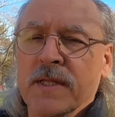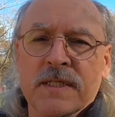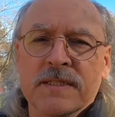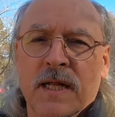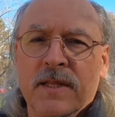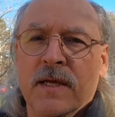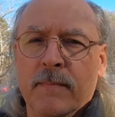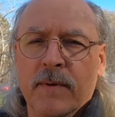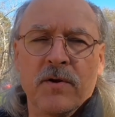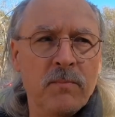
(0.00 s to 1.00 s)
this, and I think I'm
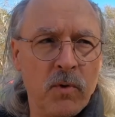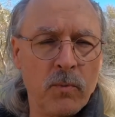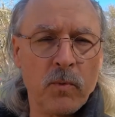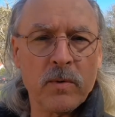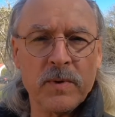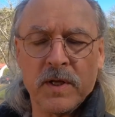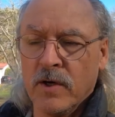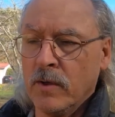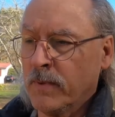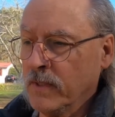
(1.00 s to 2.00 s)
going to do more work with the
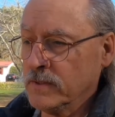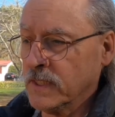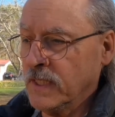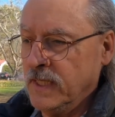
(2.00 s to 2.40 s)
GoPros.